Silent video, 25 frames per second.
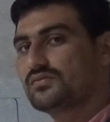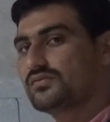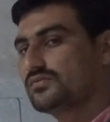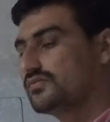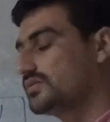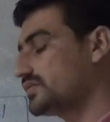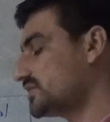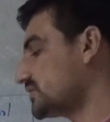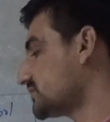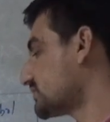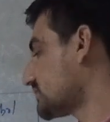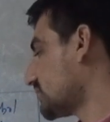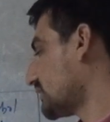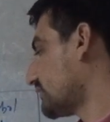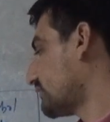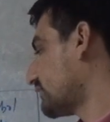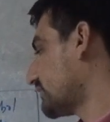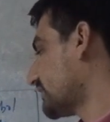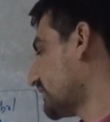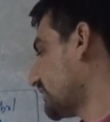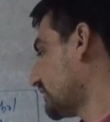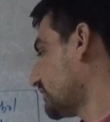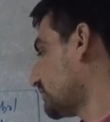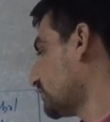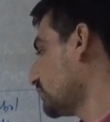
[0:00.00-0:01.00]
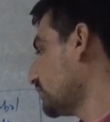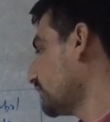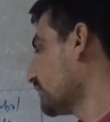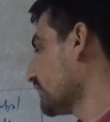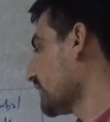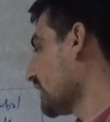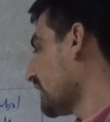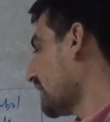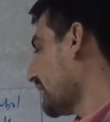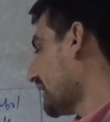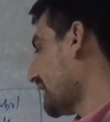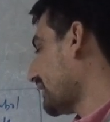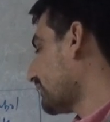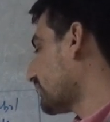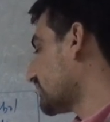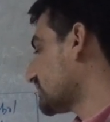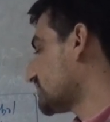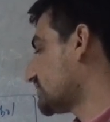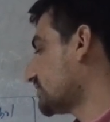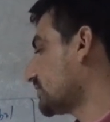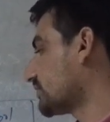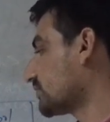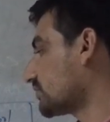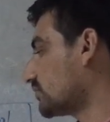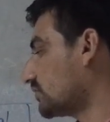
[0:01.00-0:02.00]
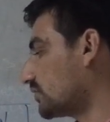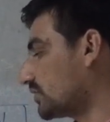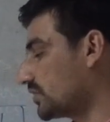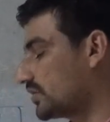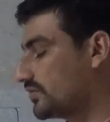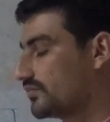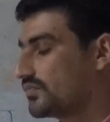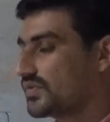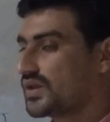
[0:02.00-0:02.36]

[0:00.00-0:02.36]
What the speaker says: which is converted to a machine code.